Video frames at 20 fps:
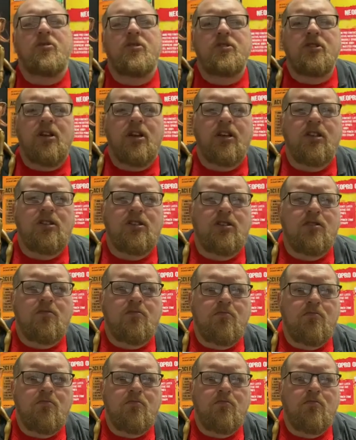six.
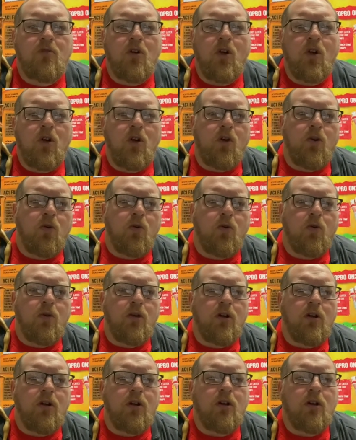Who